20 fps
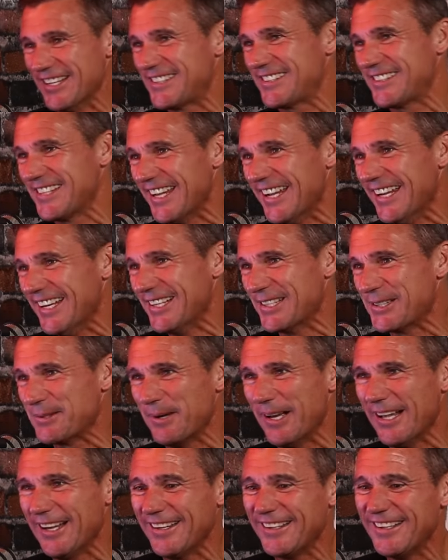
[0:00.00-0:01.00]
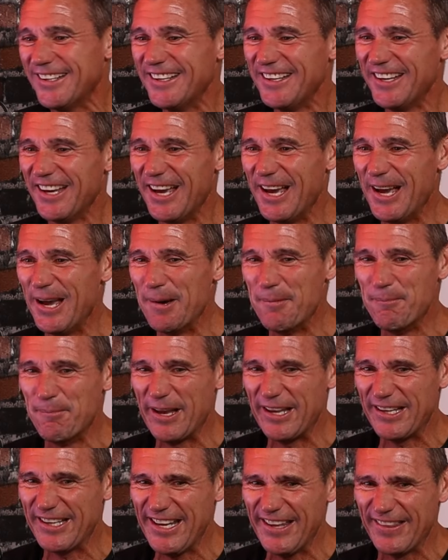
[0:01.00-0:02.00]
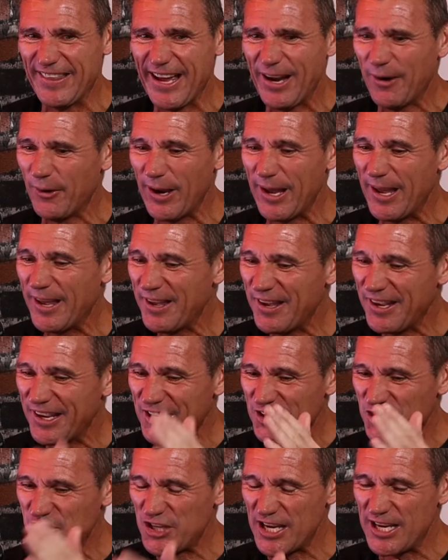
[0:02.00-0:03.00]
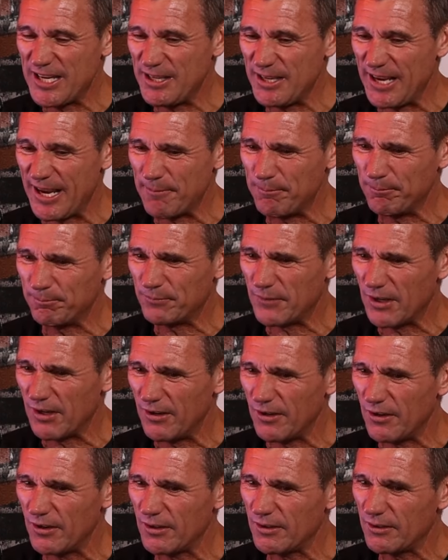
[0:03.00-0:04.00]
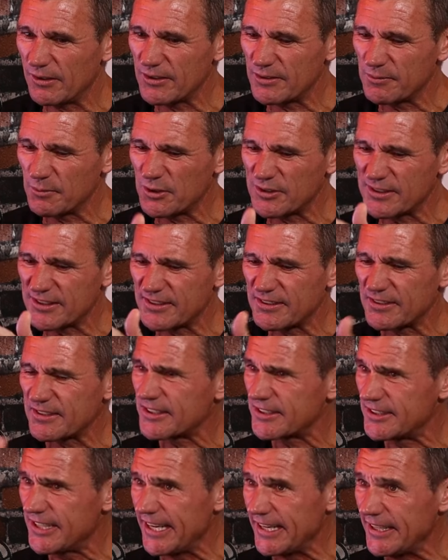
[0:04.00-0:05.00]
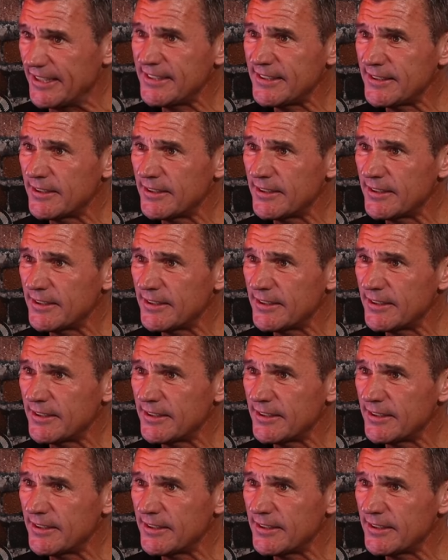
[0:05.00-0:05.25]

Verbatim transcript: scene. Yeah, right, well. right. Um, but yeah, they're she um. Because Sneeze,